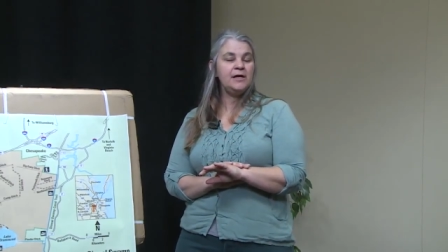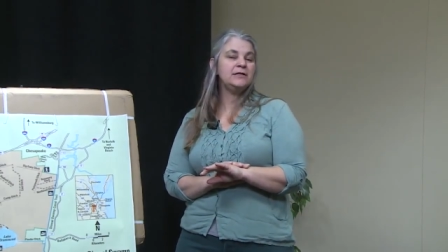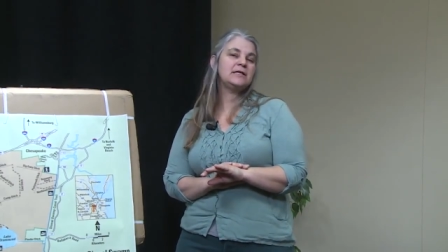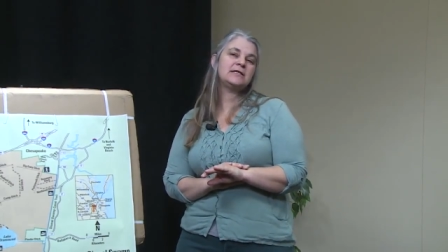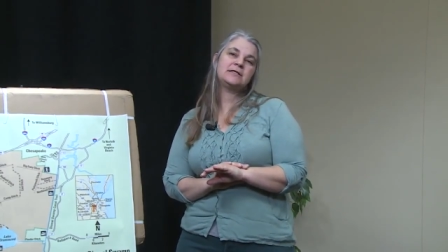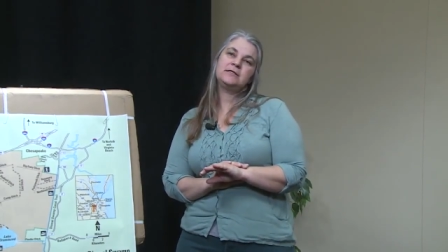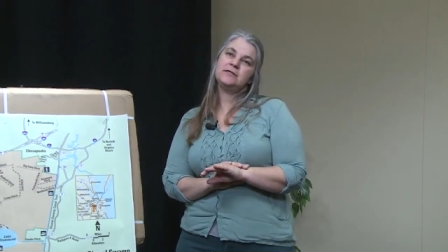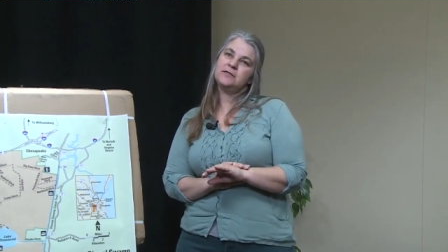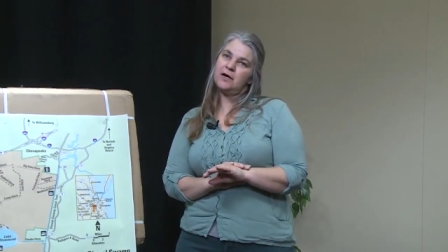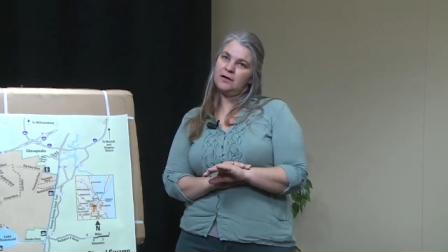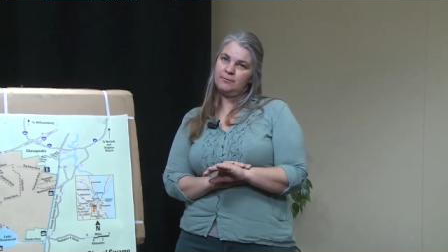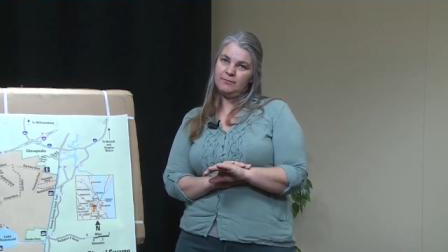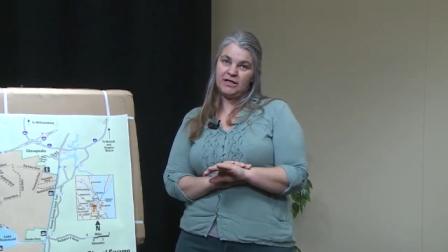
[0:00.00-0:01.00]
does
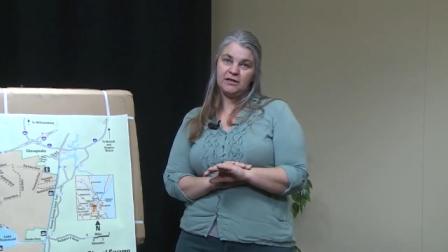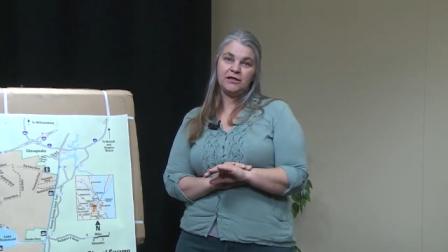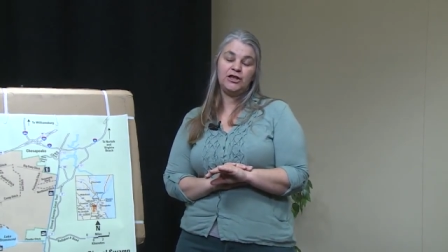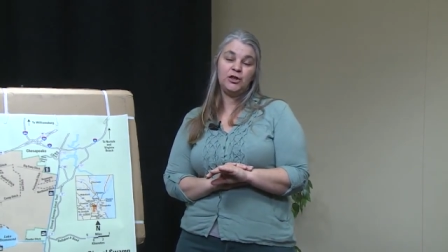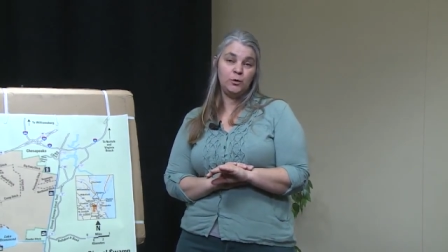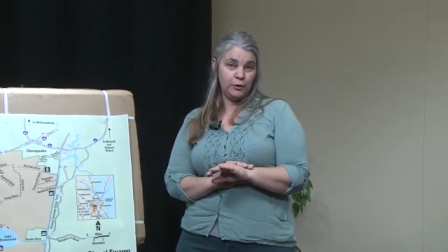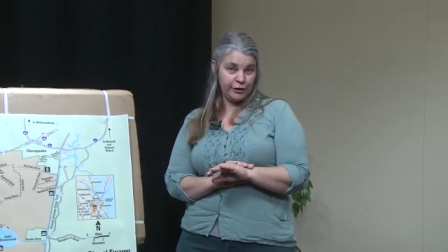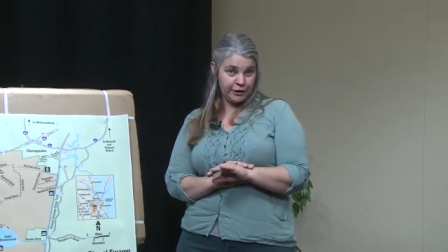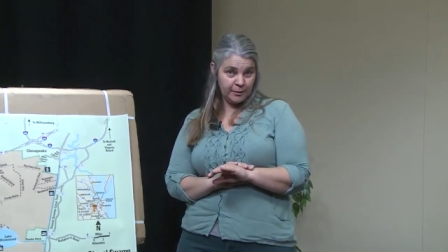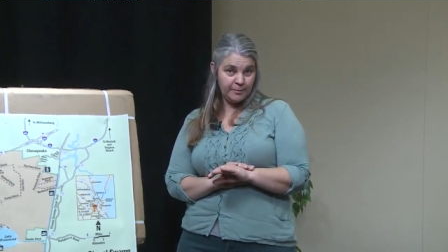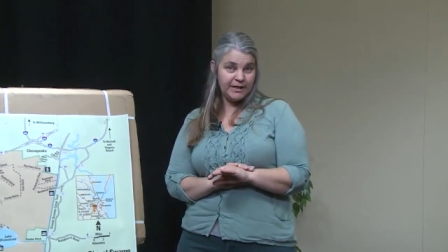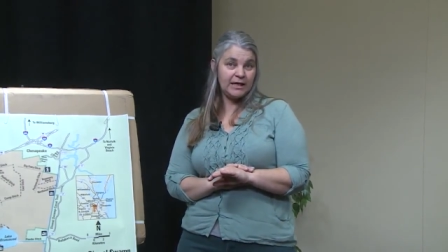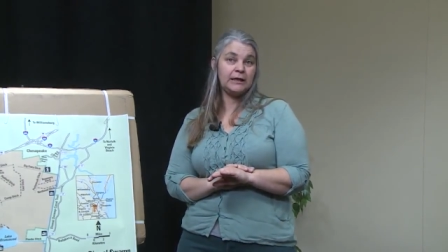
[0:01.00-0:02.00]
not mean that you were going to
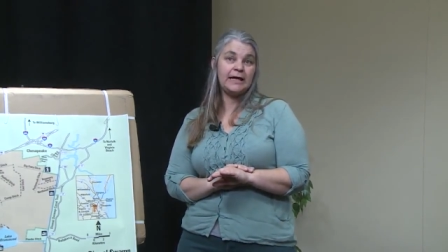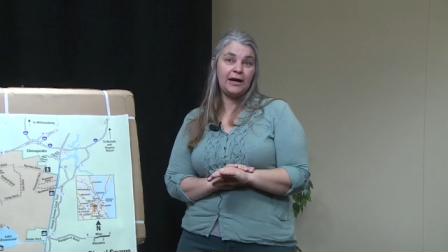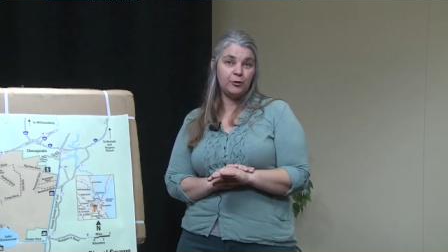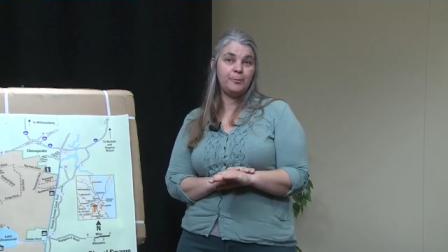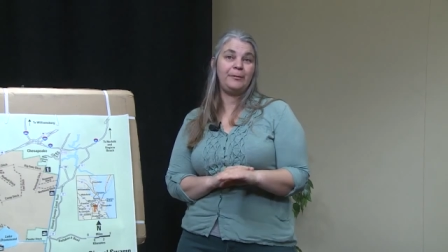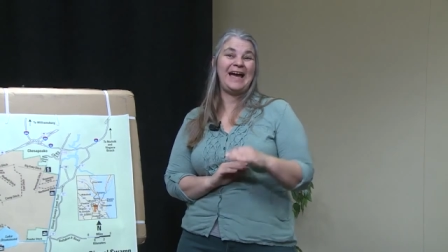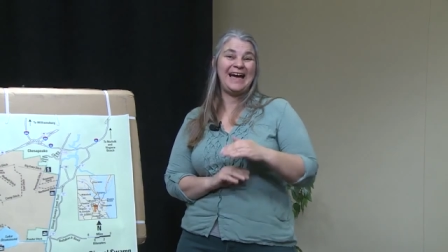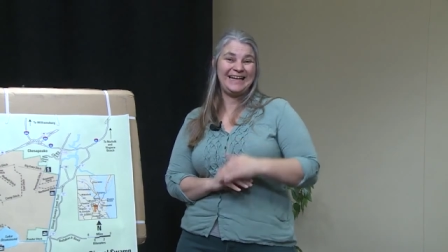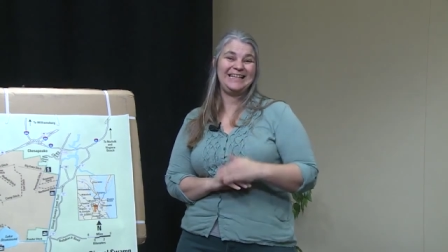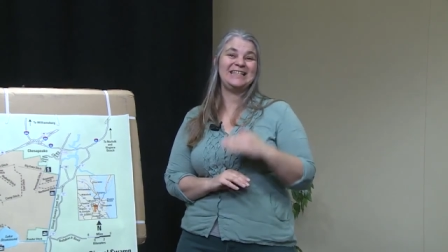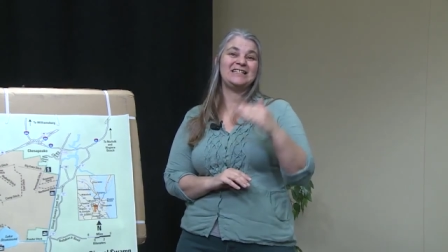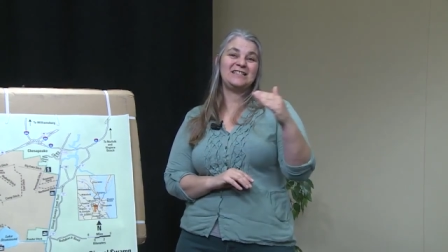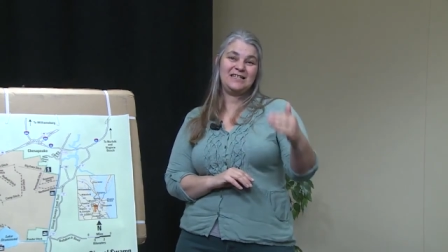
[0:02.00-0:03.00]
be allowed back
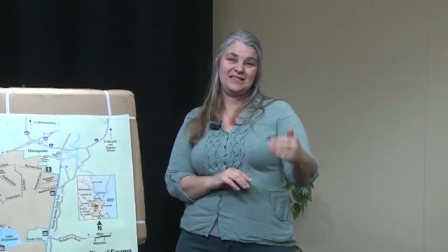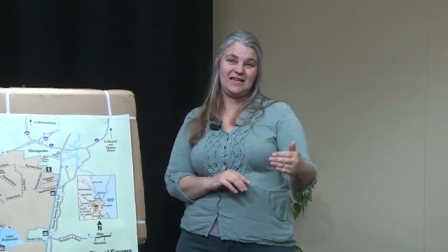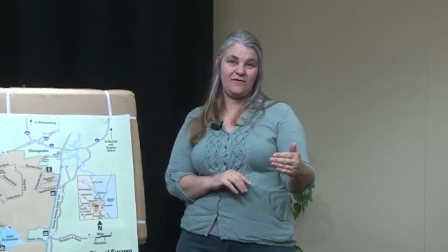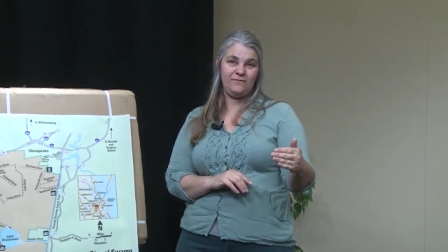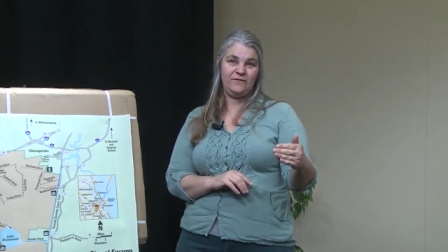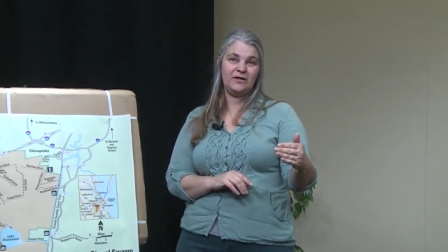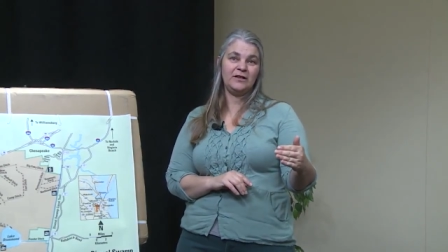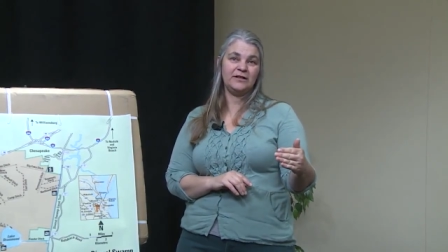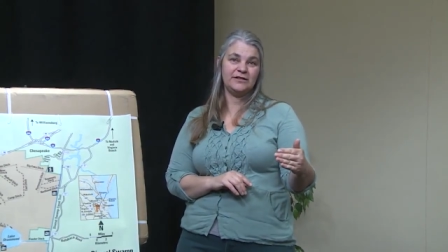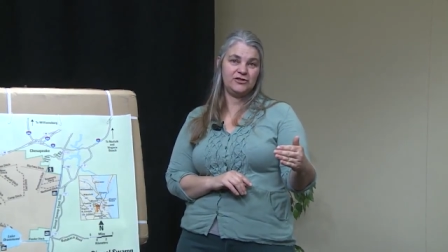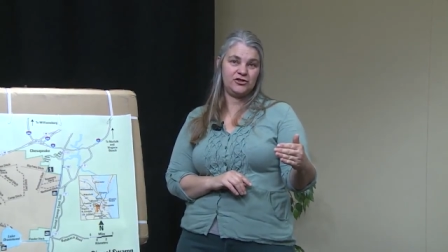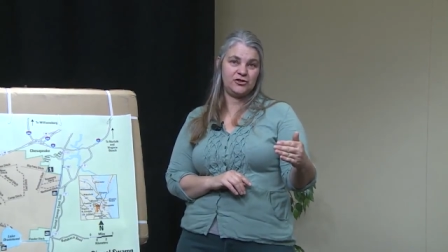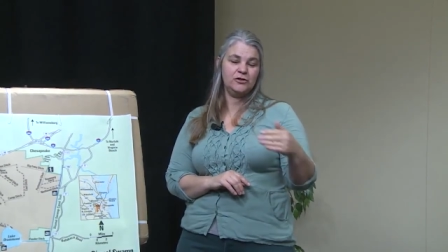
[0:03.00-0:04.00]
into that
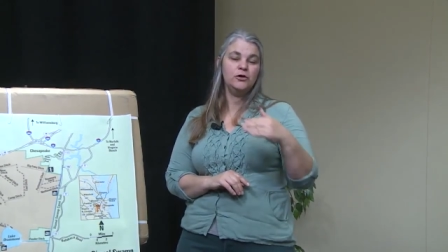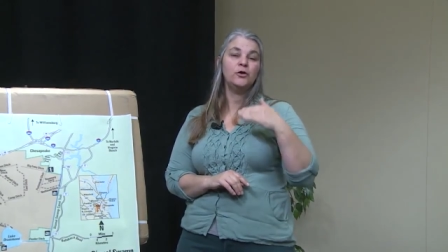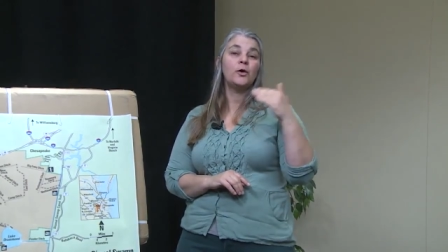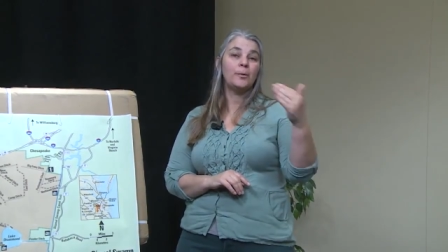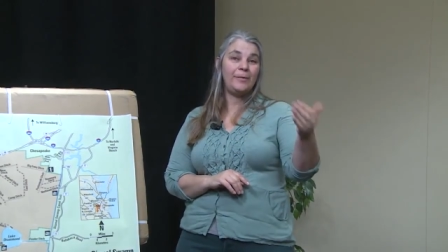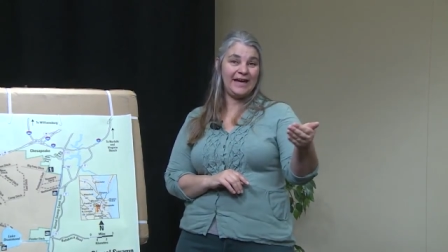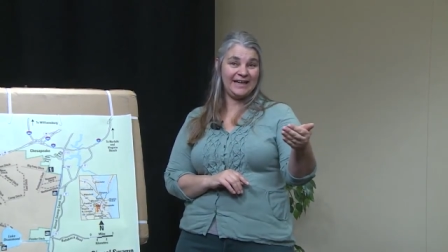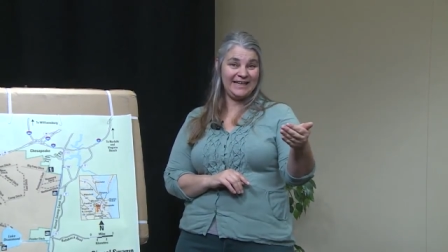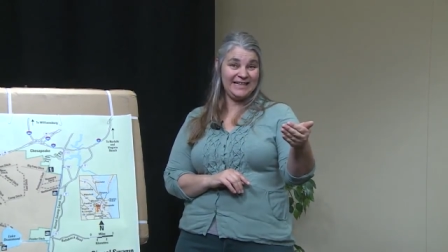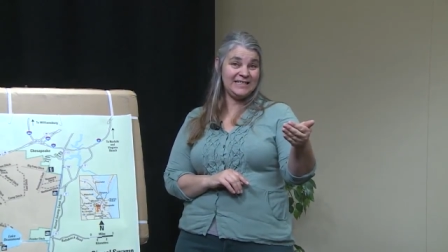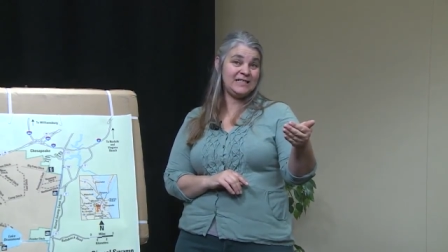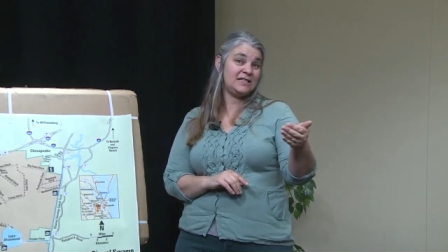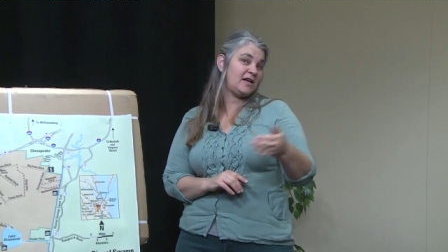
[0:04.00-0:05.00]
village or back
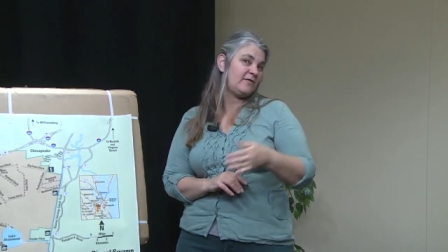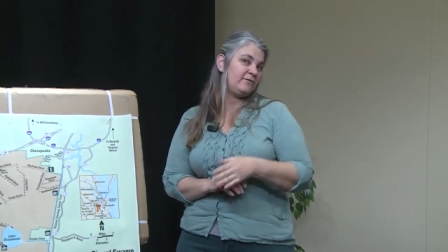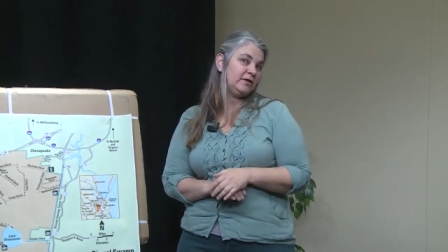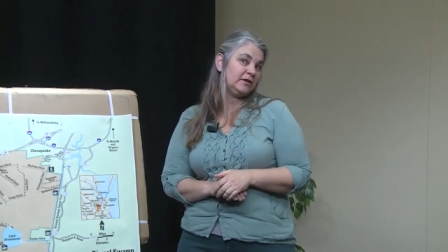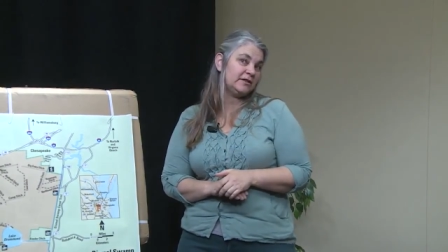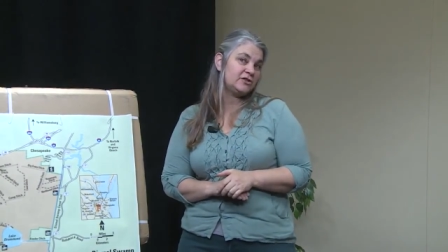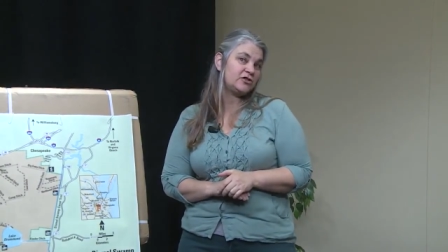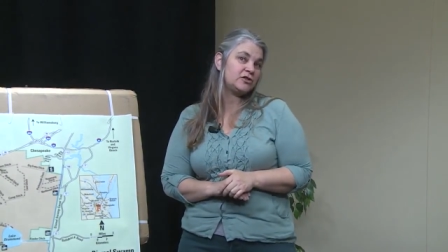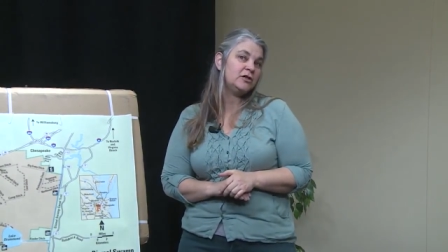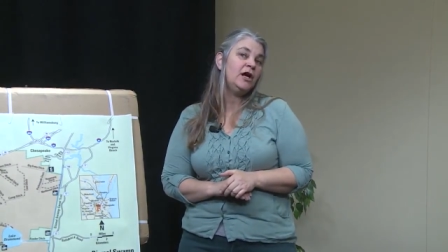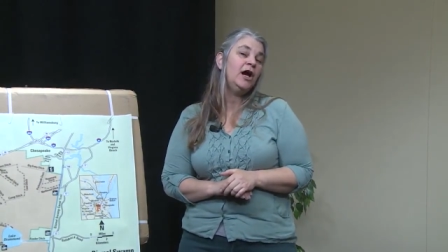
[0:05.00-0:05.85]
into that village.